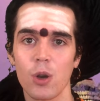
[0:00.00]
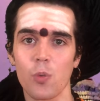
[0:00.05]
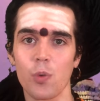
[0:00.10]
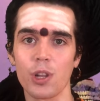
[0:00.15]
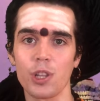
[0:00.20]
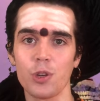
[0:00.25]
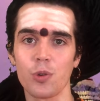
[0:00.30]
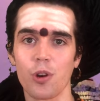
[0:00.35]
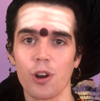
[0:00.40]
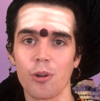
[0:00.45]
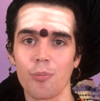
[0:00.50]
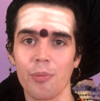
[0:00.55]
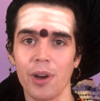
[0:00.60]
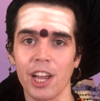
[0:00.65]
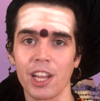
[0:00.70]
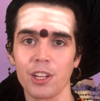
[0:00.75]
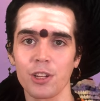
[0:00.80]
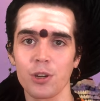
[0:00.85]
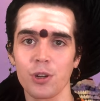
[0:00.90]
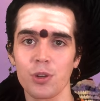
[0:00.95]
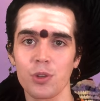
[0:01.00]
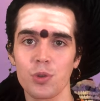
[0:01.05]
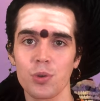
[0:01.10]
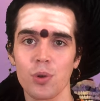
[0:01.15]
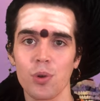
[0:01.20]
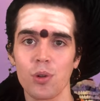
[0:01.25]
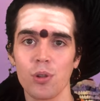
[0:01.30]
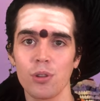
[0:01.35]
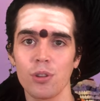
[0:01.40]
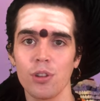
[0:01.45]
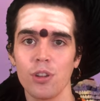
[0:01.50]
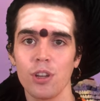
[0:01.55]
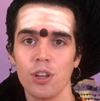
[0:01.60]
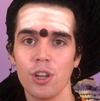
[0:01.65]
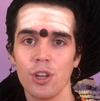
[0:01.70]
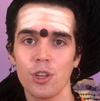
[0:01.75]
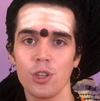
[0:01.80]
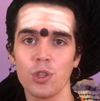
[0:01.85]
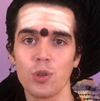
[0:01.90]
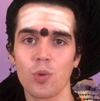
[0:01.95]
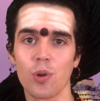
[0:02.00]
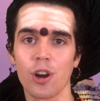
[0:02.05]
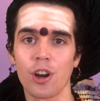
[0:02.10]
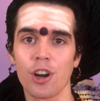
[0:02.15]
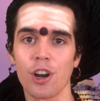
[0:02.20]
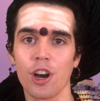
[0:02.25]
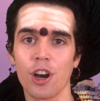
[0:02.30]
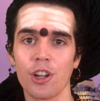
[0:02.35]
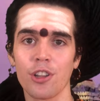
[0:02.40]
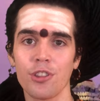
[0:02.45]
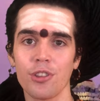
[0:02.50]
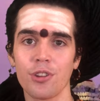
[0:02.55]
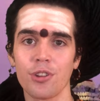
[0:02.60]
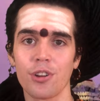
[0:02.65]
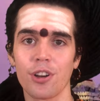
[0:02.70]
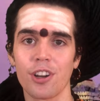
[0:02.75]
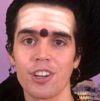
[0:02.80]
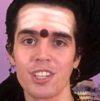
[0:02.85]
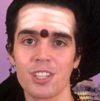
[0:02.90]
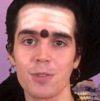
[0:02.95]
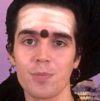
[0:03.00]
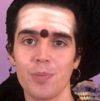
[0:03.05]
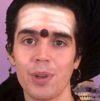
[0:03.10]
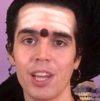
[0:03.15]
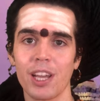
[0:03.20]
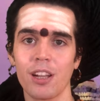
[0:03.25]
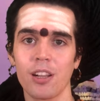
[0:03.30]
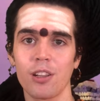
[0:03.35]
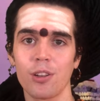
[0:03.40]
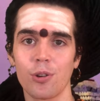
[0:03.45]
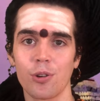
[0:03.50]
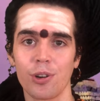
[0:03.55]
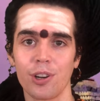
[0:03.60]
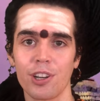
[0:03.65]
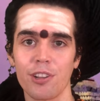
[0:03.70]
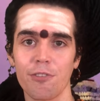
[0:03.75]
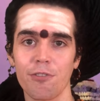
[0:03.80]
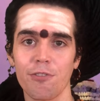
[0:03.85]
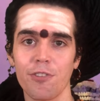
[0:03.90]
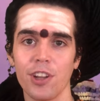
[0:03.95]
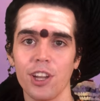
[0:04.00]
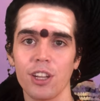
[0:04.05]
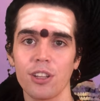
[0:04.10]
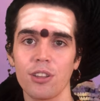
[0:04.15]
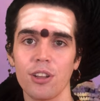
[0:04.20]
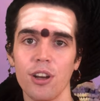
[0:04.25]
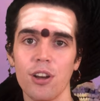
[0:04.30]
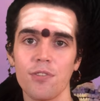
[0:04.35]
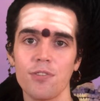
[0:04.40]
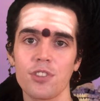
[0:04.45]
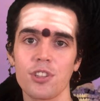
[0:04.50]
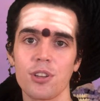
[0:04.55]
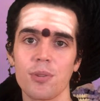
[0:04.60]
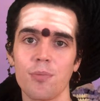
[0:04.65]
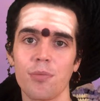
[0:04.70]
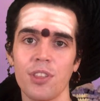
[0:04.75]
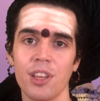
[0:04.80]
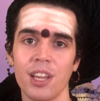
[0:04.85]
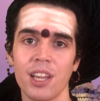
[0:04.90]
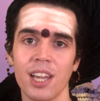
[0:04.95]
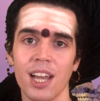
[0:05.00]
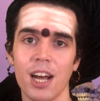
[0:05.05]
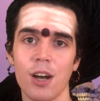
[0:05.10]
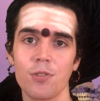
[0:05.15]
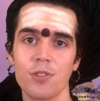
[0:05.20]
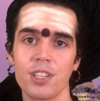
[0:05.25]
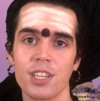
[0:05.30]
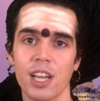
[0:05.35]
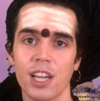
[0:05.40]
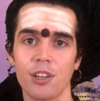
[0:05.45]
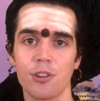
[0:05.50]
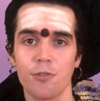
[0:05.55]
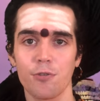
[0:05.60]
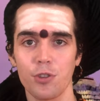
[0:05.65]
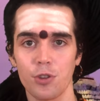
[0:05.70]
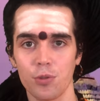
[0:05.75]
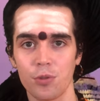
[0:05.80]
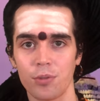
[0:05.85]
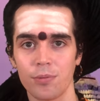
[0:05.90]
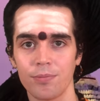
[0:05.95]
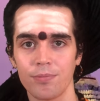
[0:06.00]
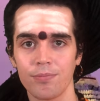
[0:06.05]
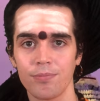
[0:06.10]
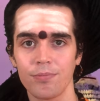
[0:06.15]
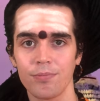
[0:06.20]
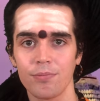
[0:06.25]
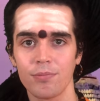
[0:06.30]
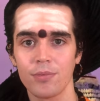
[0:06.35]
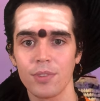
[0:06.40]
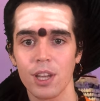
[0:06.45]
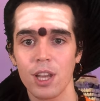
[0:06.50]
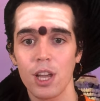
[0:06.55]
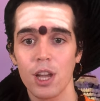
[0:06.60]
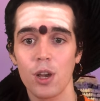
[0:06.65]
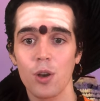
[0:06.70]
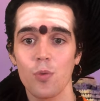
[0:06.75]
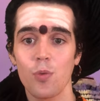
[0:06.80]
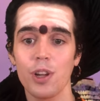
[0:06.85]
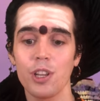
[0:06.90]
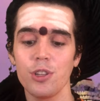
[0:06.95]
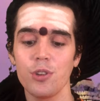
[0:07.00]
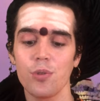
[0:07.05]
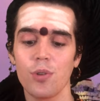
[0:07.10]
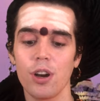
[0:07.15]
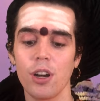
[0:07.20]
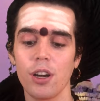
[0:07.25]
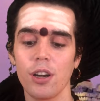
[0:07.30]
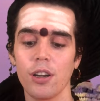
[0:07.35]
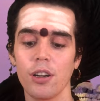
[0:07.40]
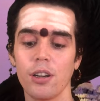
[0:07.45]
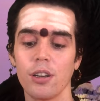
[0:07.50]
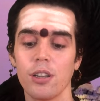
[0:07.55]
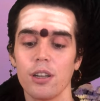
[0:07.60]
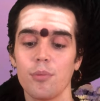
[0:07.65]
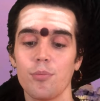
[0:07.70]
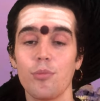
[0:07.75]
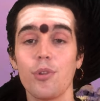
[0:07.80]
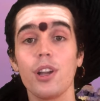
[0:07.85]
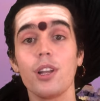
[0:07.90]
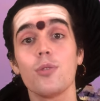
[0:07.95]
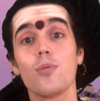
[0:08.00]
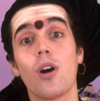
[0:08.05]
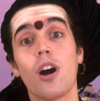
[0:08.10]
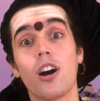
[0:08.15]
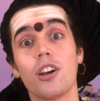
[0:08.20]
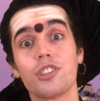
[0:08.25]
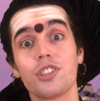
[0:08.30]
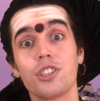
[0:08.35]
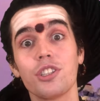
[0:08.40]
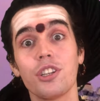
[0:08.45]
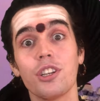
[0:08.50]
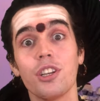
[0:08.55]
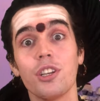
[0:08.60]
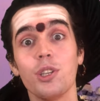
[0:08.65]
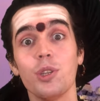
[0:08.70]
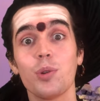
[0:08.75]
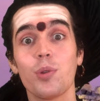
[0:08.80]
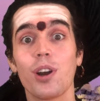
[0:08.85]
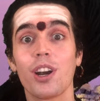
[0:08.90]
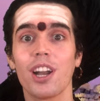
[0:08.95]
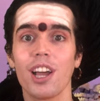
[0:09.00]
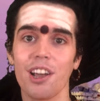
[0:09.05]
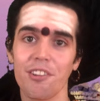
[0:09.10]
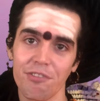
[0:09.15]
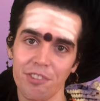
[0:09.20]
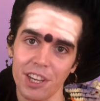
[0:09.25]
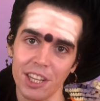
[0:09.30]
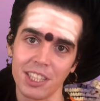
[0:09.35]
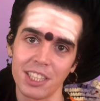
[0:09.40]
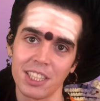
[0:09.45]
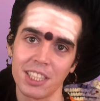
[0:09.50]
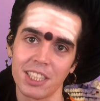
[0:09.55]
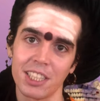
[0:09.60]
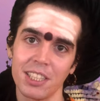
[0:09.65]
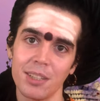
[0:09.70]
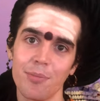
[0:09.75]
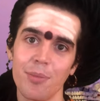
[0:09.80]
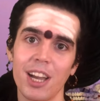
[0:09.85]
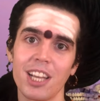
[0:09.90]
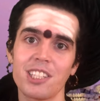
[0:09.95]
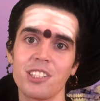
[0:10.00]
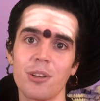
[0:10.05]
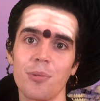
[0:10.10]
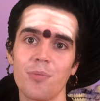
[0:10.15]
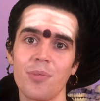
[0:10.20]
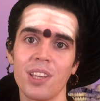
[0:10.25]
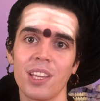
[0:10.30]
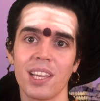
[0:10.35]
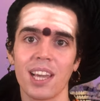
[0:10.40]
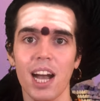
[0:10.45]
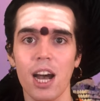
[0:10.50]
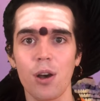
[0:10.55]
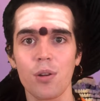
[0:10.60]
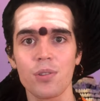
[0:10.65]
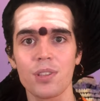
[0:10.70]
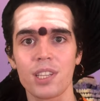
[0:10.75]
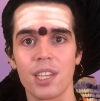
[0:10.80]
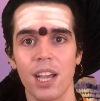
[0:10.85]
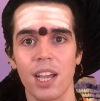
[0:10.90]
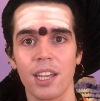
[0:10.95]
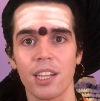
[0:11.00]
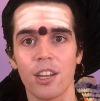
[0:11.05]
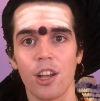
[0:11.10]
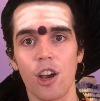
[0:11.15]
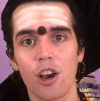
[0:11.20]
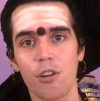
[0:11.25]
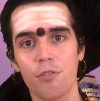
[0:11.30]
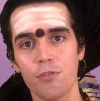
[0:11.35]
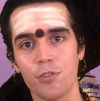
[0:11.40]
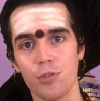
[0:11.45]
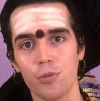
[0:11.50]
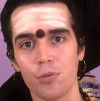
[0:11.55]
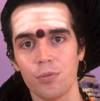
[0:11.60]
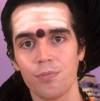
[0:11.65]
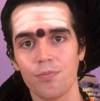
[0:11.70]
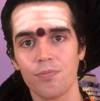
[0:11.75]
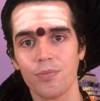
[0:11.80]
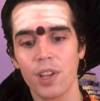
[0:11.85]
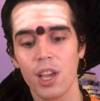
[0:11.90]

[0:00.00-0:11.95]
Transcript: When you are mind controlled, you are under a spell or an effect of something outside of you. When you are brainwashed, you are affected by something outside of you.